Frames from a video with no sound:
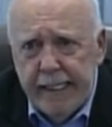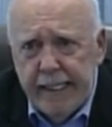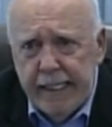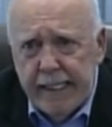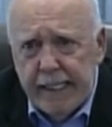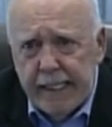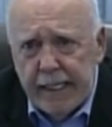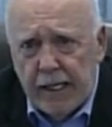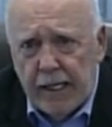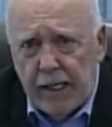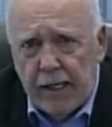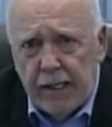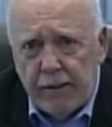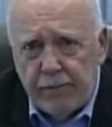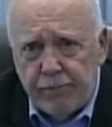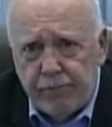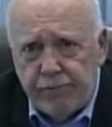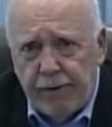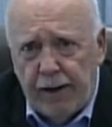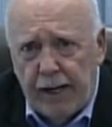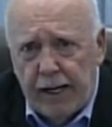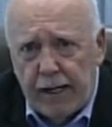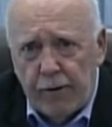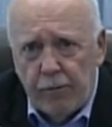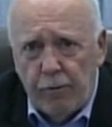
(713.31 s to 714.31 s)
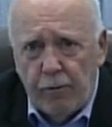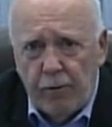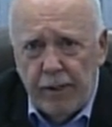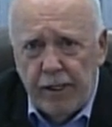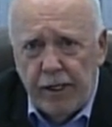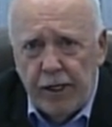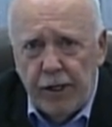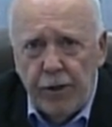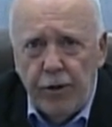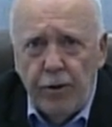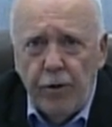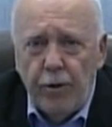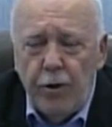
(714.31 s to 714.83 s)
uh, following
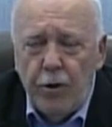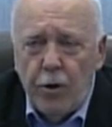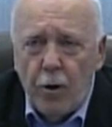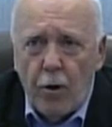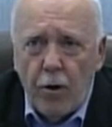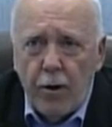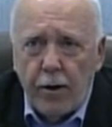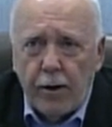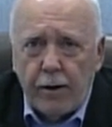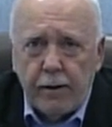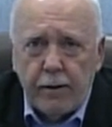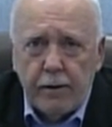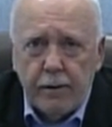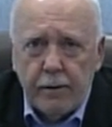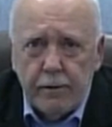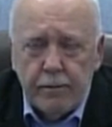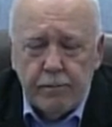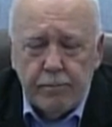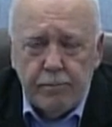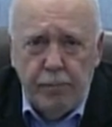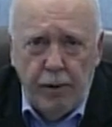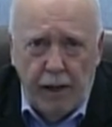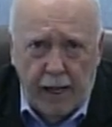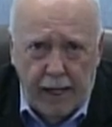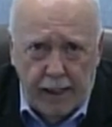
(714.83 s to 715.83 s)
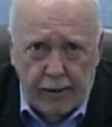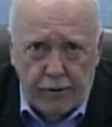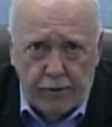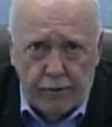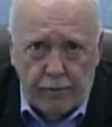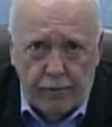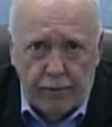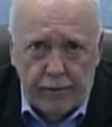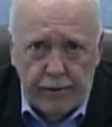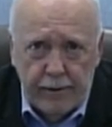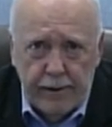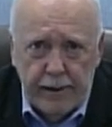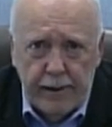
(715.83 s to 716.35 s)
the New York pattern.
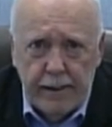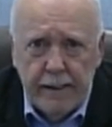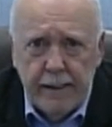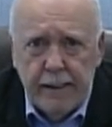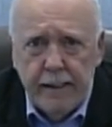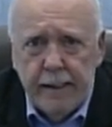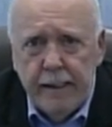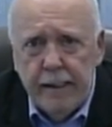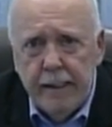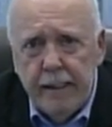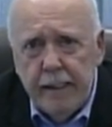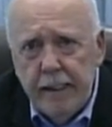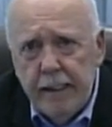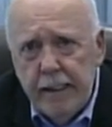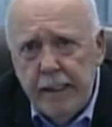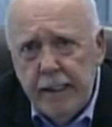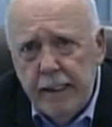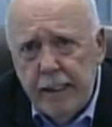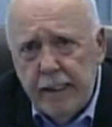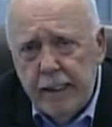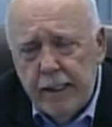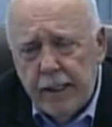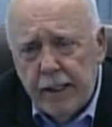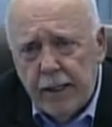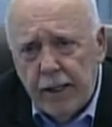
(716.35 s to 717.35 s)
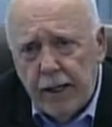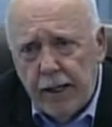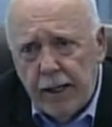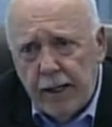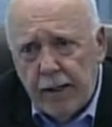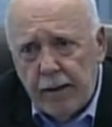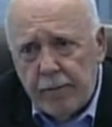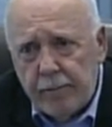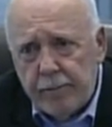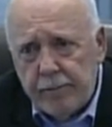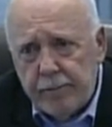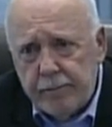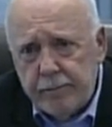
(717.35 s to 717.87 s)

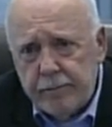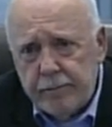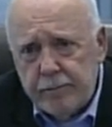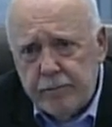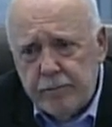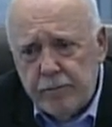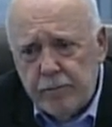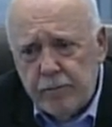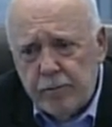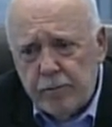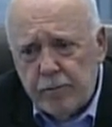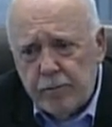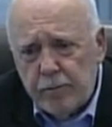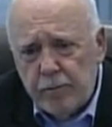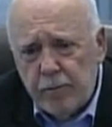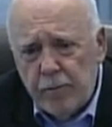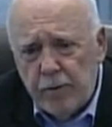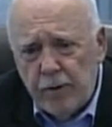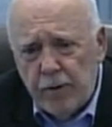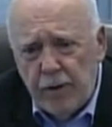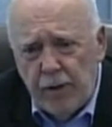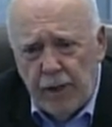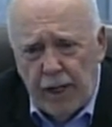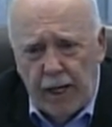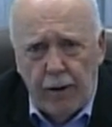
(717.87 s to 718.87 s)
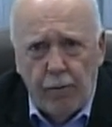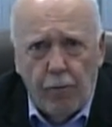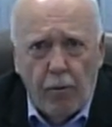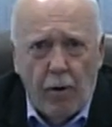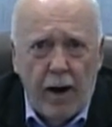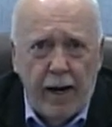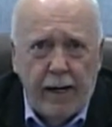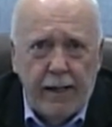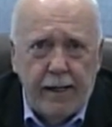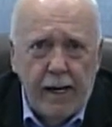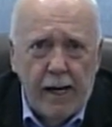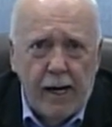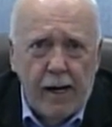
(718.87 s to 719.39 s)
Uh, they
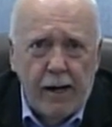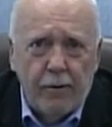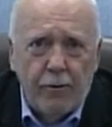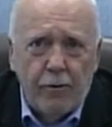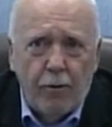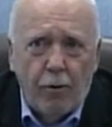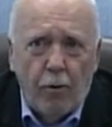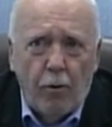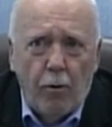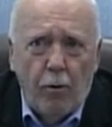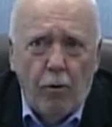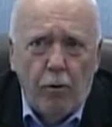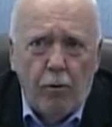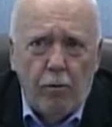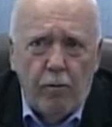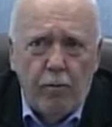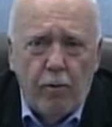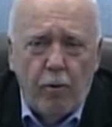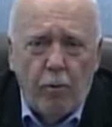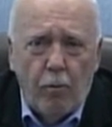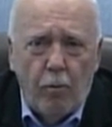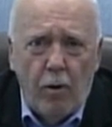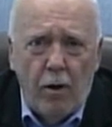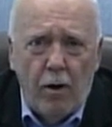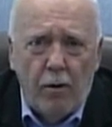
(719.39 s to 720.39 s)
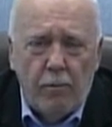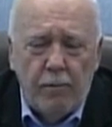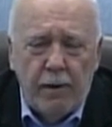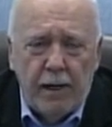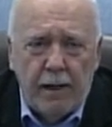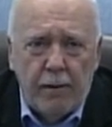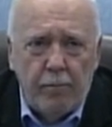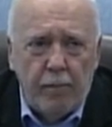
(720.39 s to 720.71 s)
right now they're overwhelming